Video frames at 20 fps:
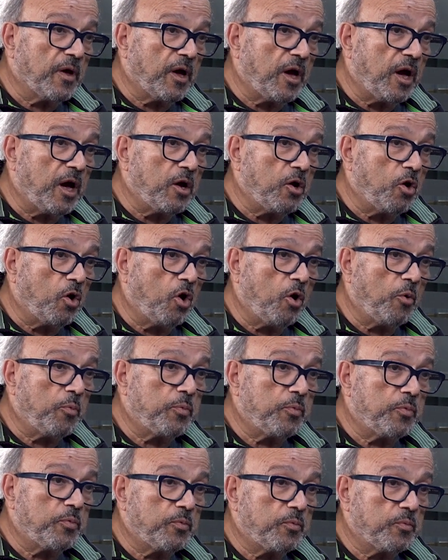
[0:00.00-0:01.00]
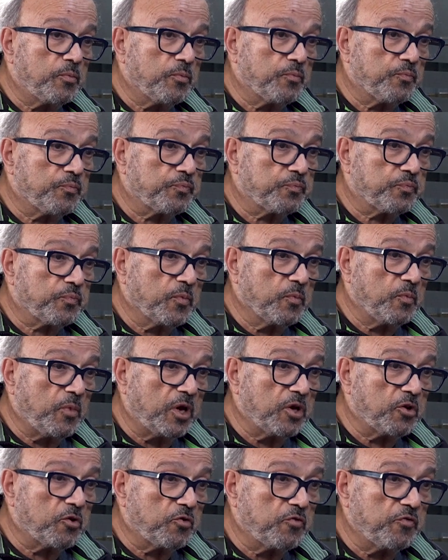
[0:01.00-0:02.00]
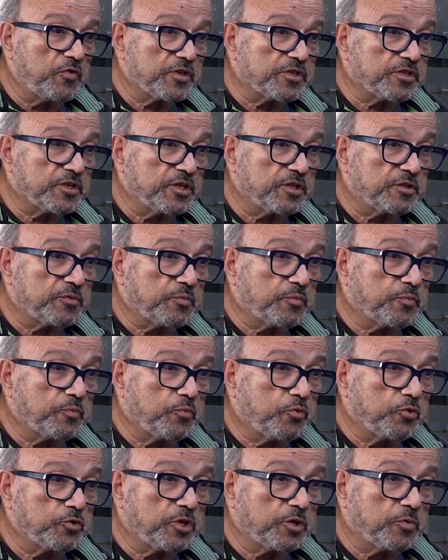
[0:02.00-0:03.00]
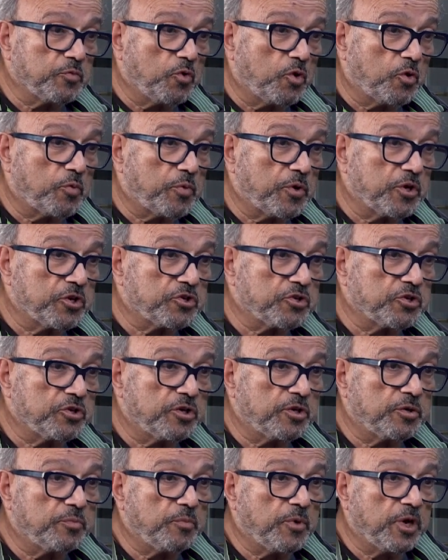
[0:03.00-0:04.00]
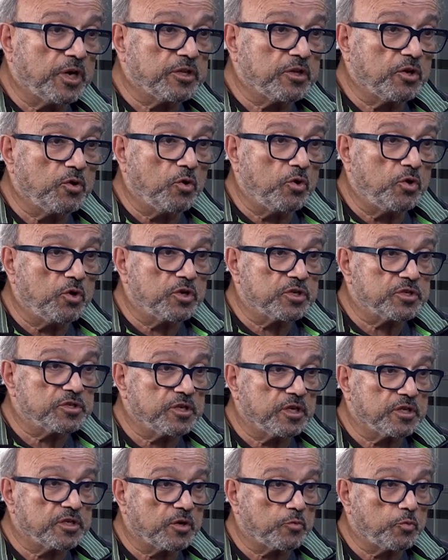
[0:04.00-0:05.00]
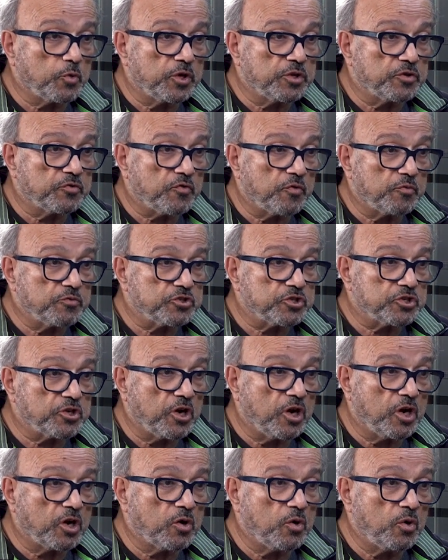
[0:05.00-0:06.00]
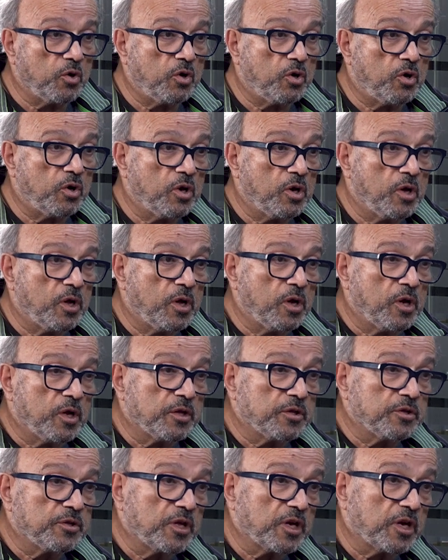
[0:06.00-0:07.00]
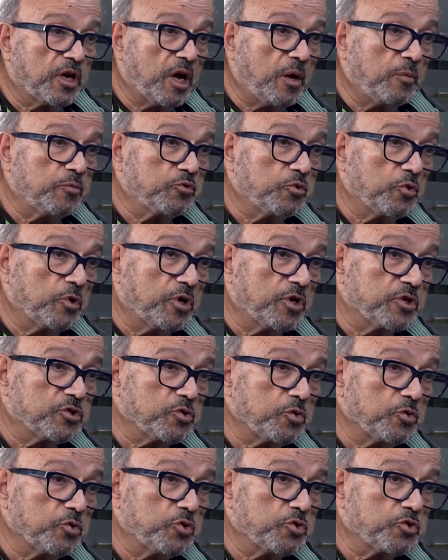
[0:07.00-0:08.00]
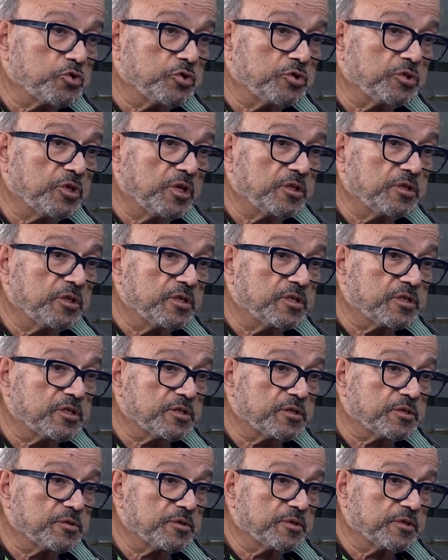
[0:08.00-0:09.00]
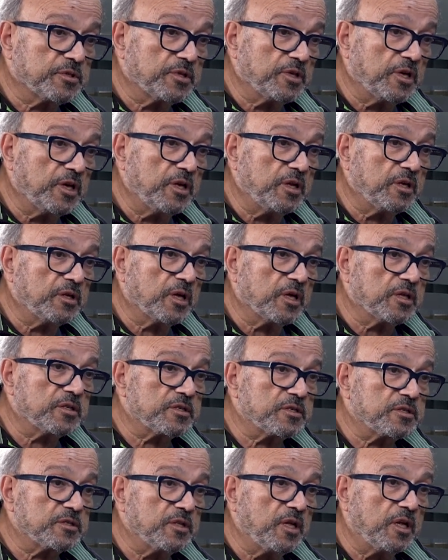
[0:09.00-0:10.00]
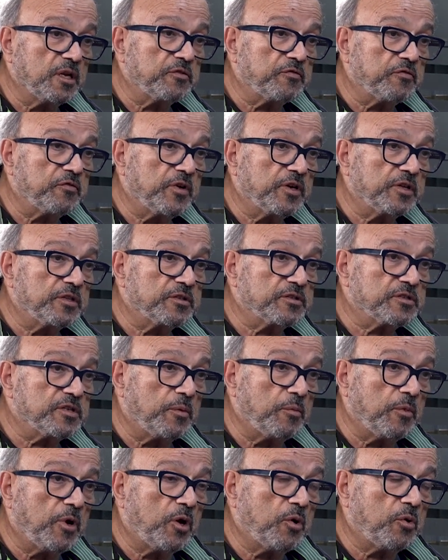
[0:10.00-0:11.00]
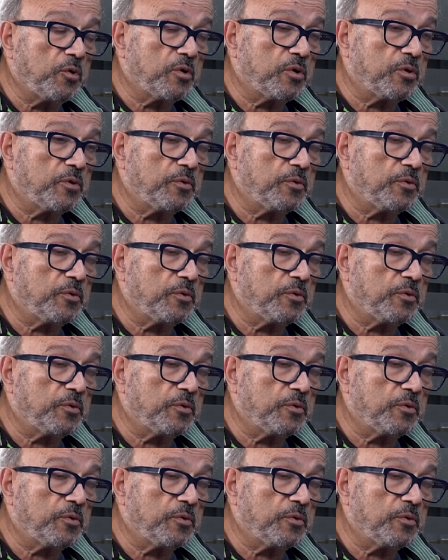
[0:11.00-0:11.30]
I hope by your visit, putting more pressure, by the lawyers that went from Chicago, they come to a resolution that this deal gets nullified somehow.